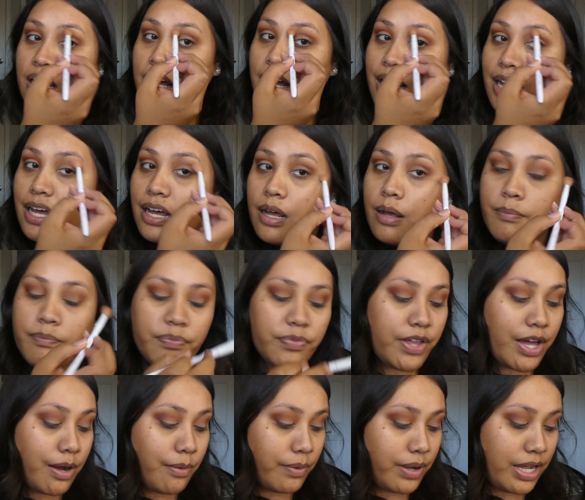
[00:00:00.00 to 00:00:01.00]

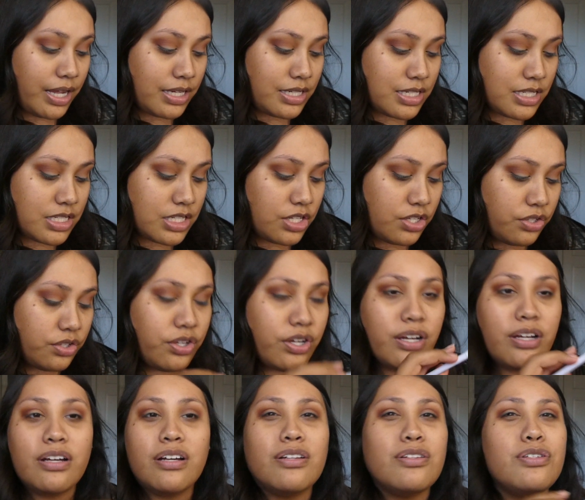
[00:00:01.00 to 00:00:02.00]
That way it doesn't
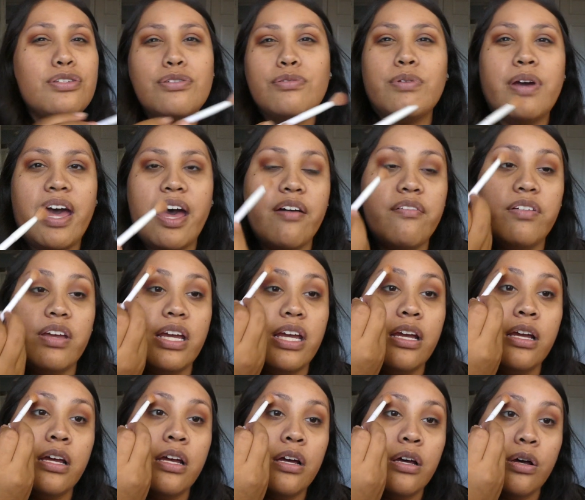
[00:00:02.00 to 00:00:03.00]
look too
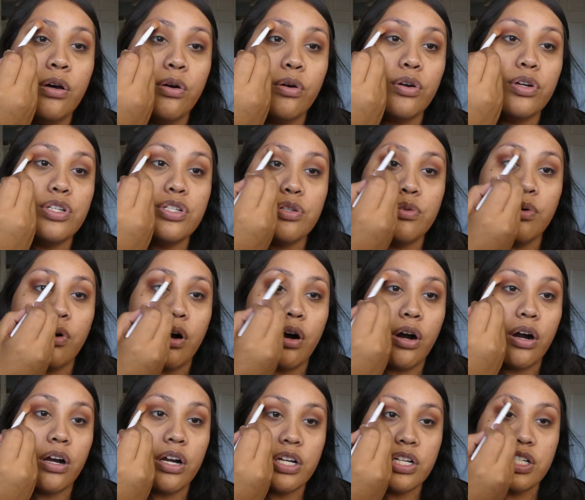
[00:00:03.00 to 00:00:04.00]
heavy or too
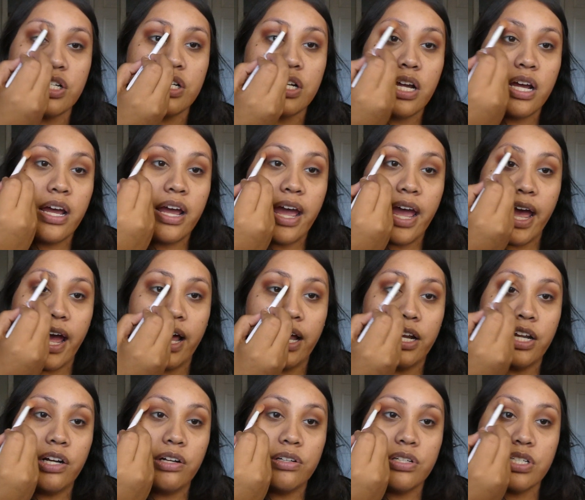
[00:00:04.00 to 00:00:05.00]
harsh. And
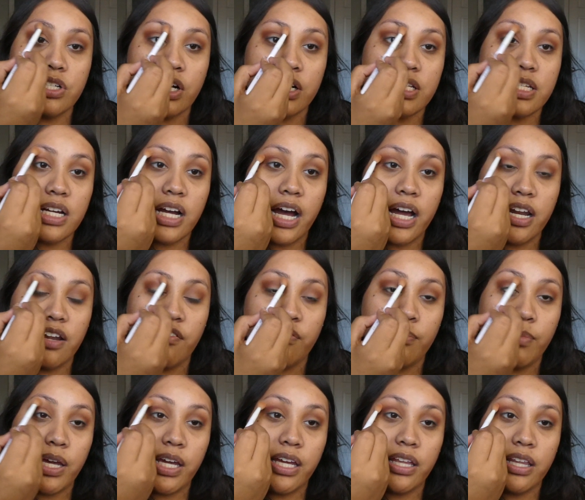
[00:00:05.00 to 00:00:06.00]
it'll start to kind of
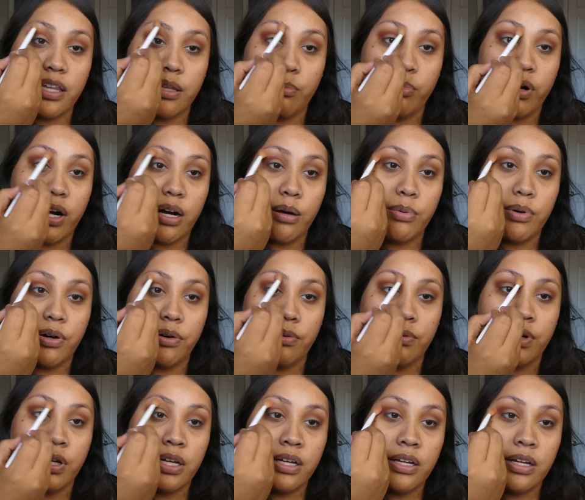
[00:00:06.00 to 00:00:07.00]
make the brow
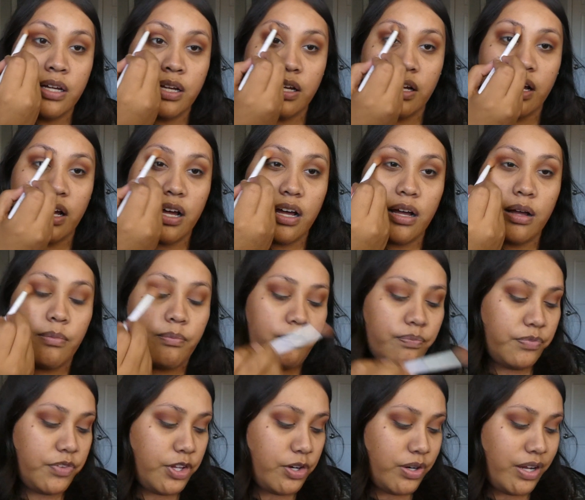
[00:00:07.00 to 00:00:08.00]
bone,
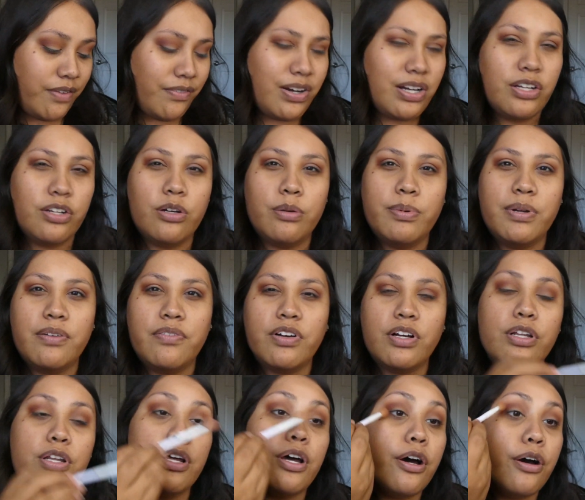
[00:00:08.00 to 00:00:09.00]
it'll give it a little bit of a
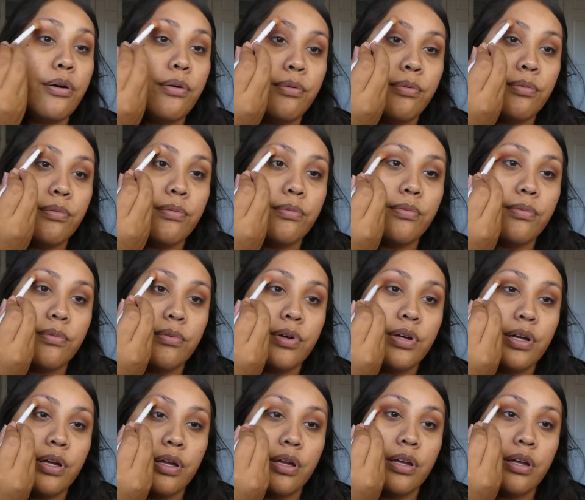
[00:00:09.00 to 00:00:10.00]
glow.
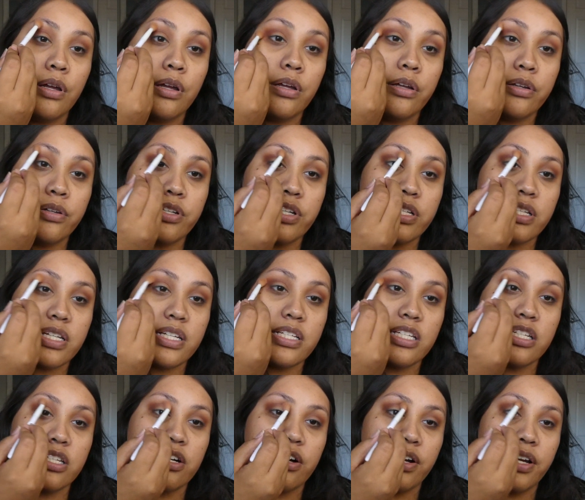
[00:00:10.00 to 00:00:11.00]
Just because
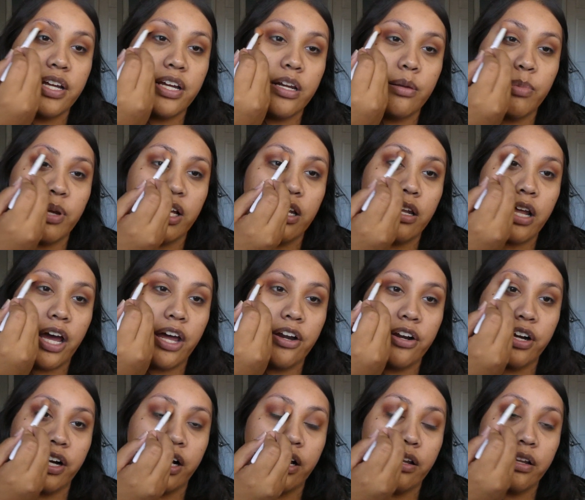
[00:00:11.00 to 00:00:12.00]
it's already going to be a lighter
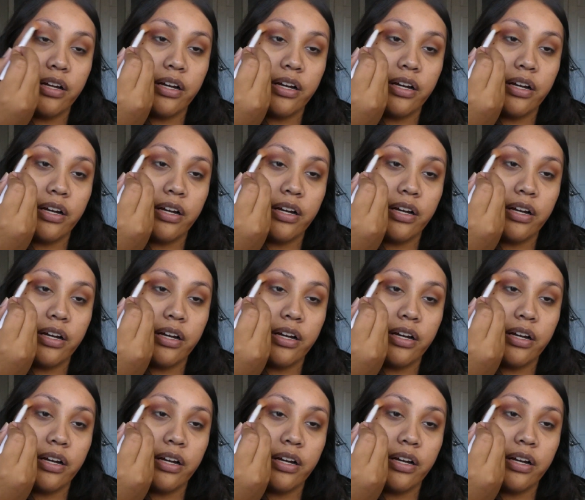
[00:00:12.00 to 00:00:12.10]
color.